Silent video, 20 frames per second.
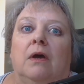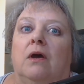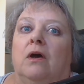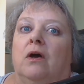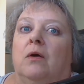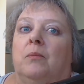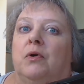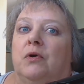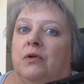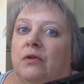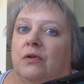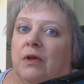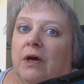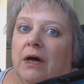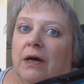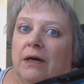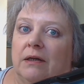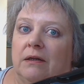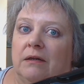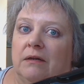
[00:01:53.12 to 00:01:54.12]
put
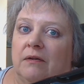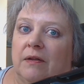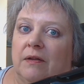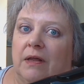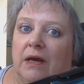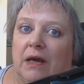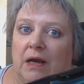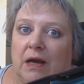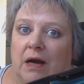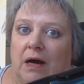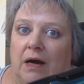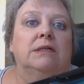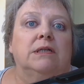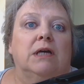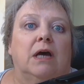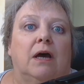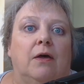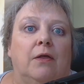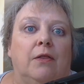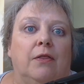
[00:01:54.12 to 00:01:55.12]
that into the AI,
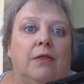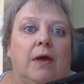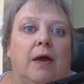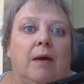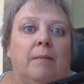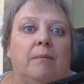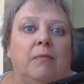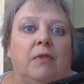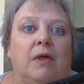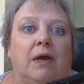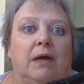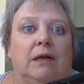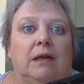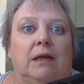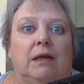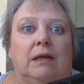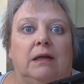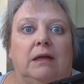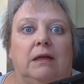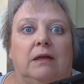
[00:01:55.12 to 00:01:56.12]
tell them that
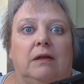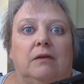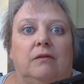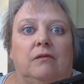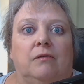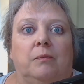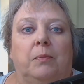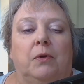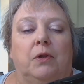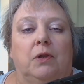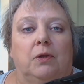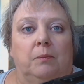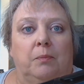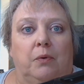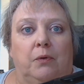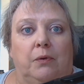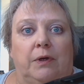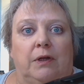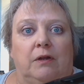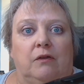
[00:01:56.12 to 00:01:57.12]
it is bullet
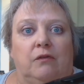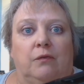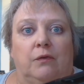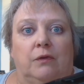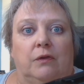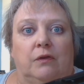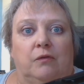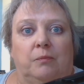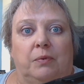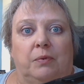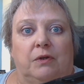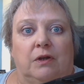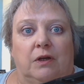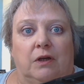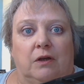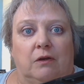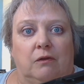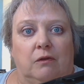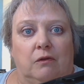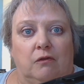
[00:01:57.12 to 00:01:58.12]
points for this
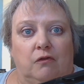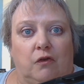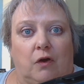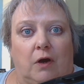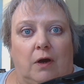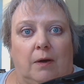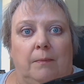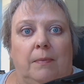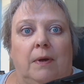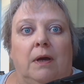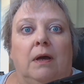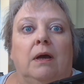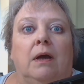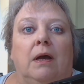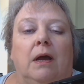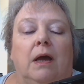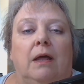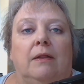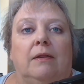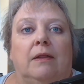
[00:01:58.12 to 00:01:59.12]
particular job
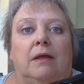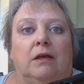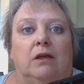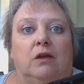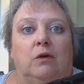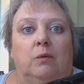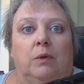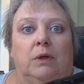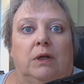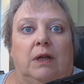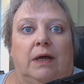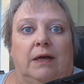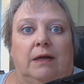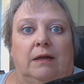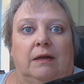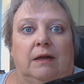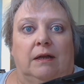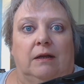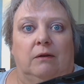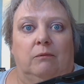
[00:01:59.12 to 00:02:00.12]
and that you would like
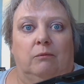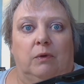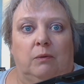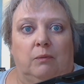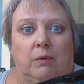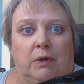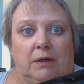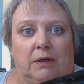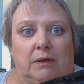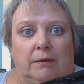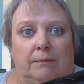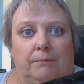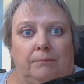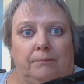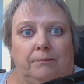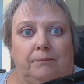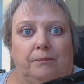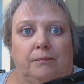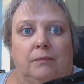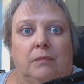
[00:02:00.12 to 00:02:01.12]
it rewritten,
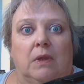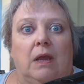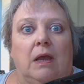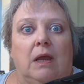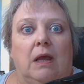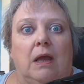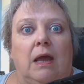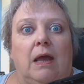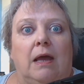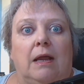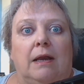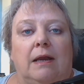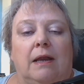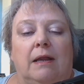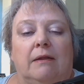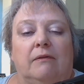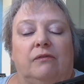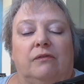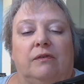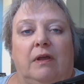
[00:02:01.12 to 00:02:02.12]
and
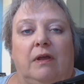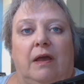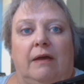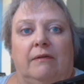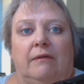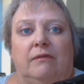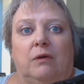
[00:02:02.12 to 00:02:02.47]
see